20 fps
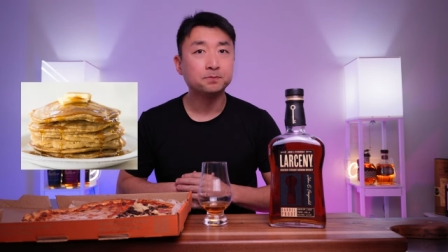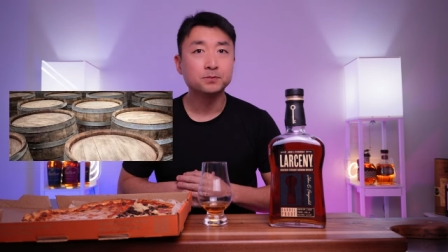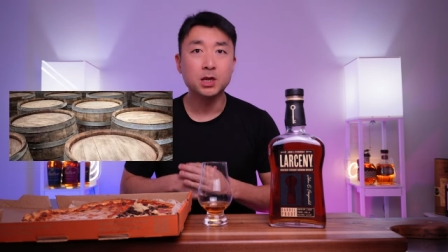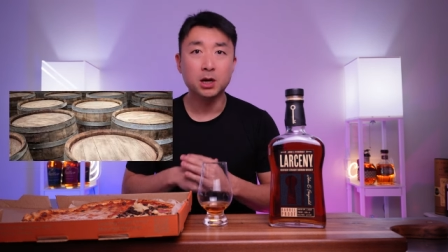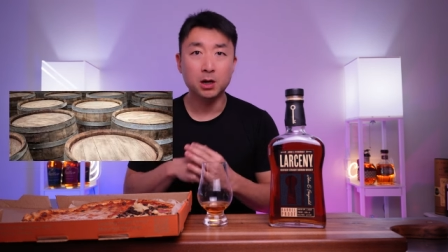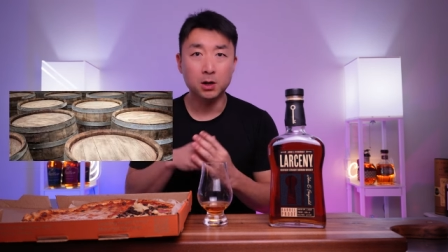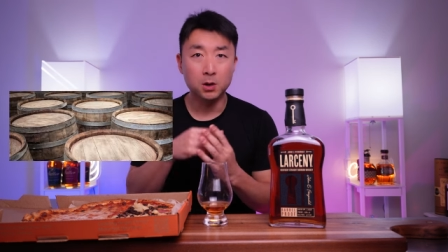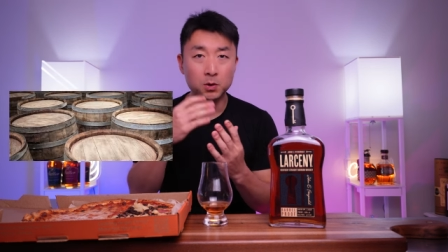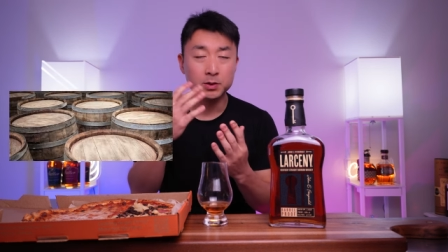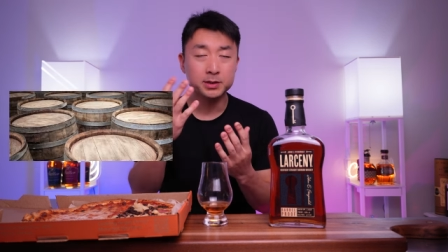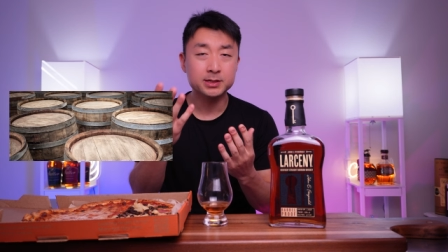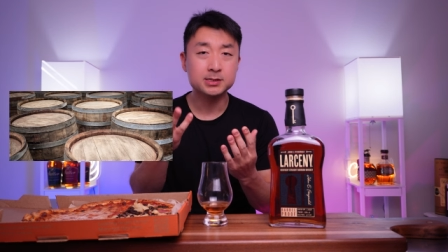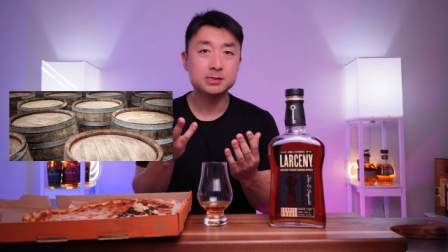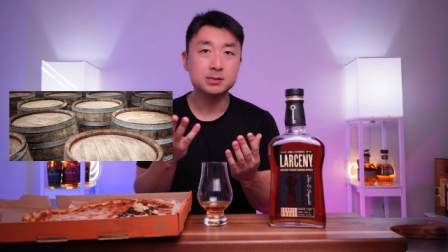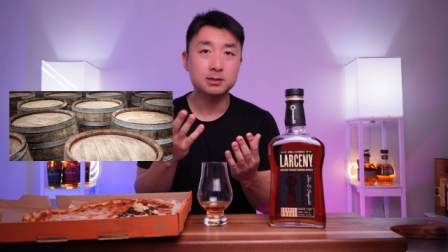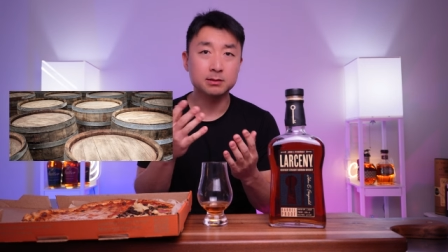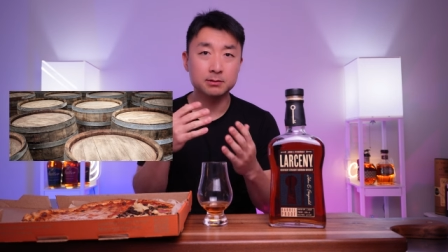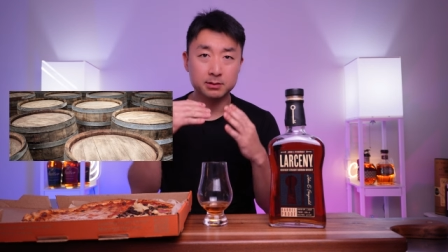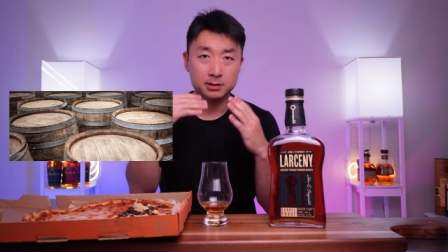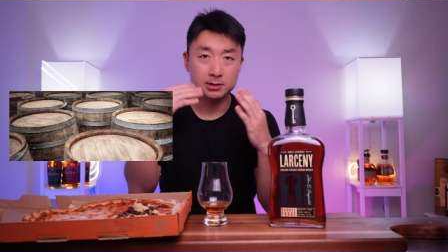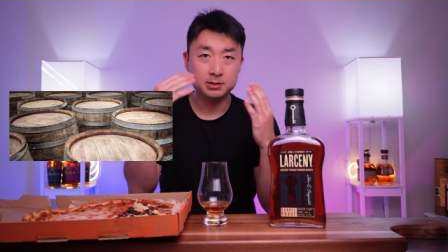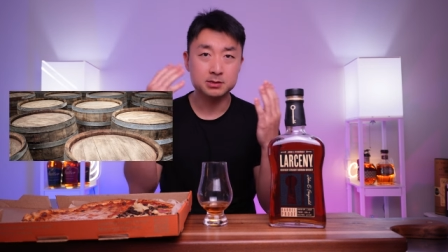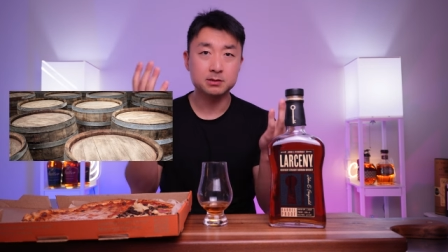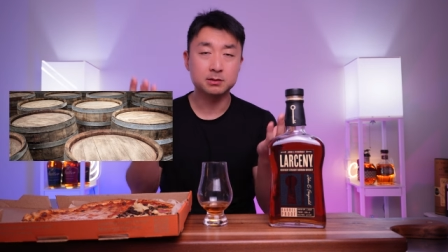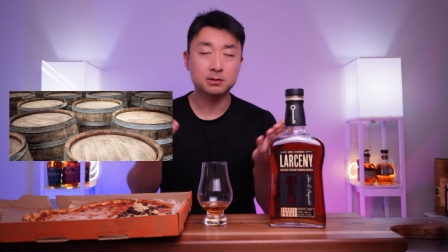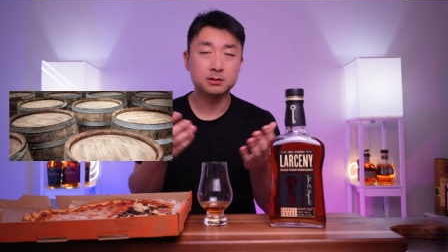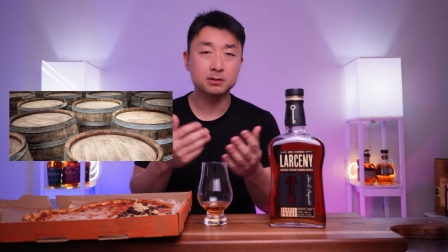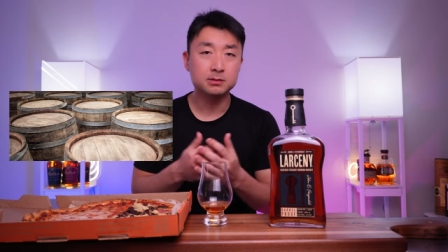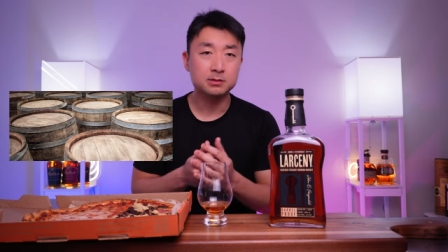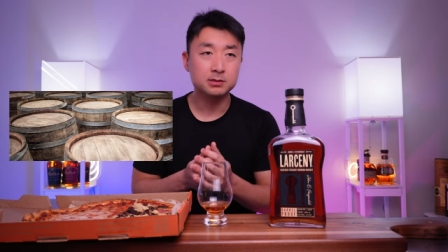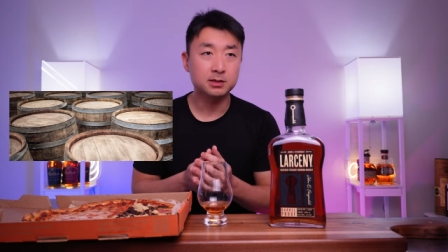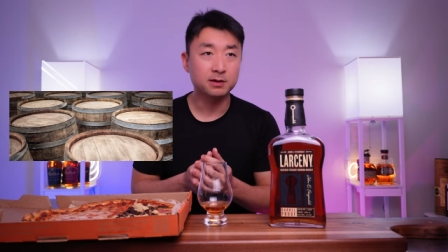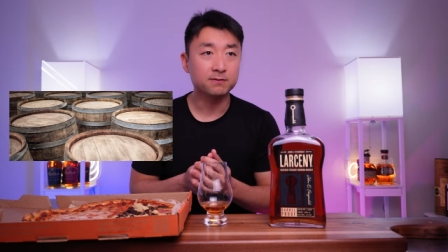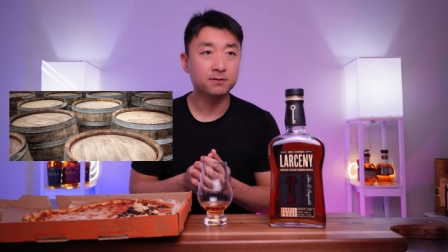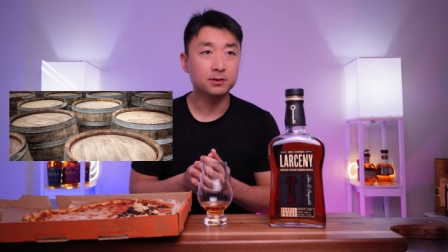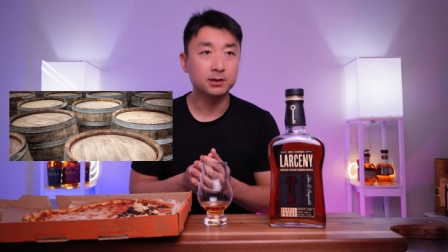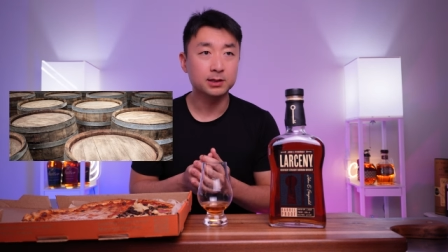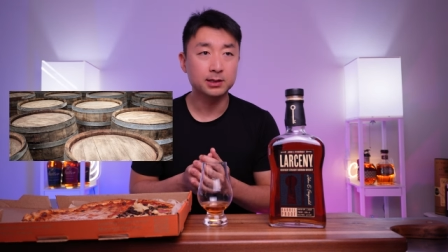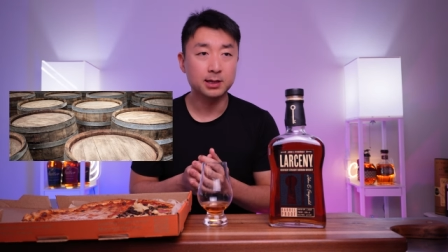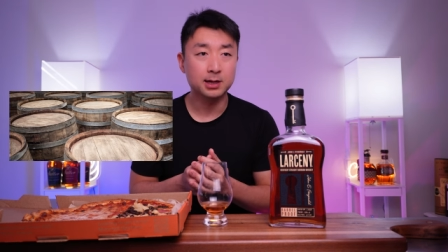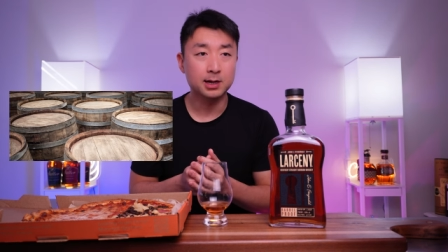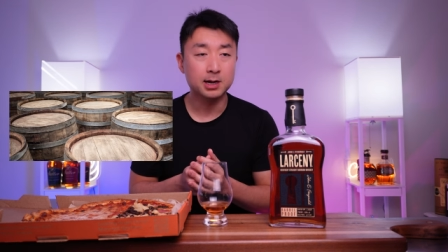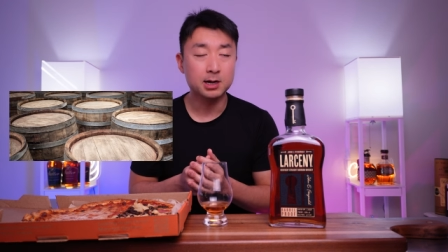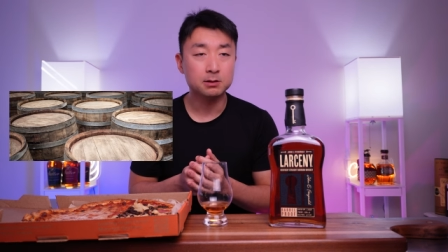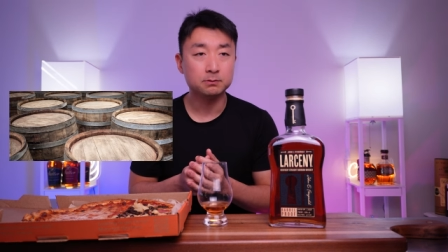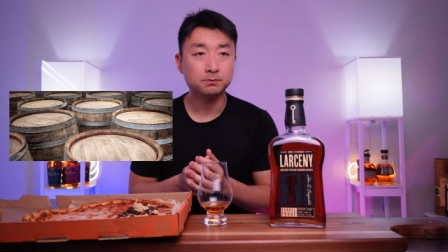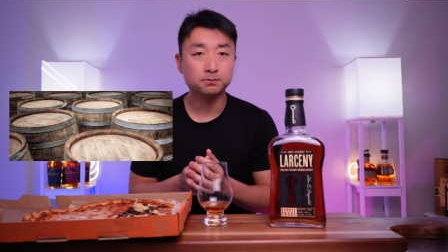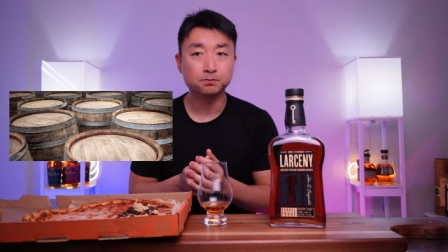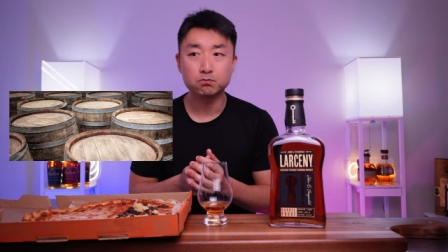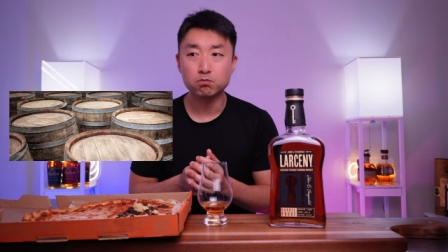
The oak is, is, is definitely there.